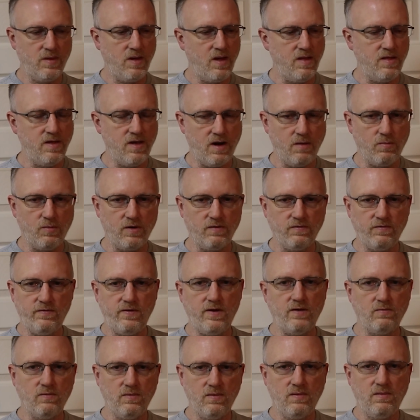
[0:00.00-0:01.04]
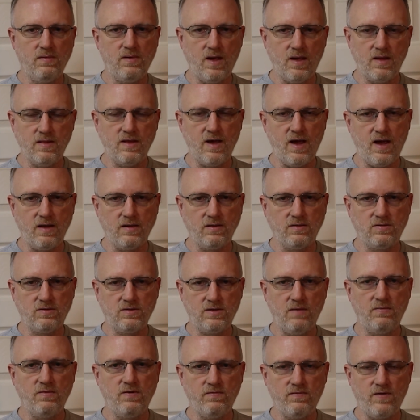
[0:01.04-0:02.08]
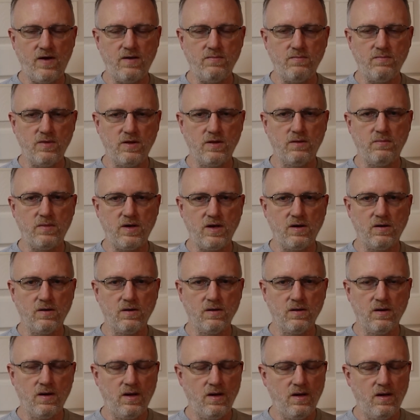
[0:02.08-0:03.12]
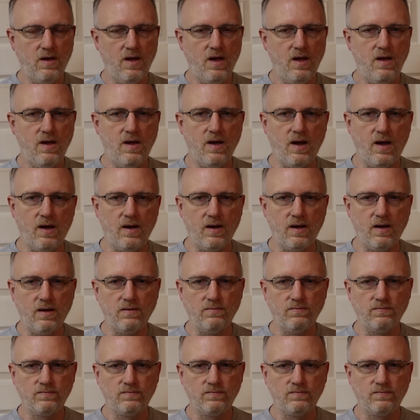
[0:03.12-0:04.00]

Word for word: and then I'm going to fit in that 75 millimeter uh,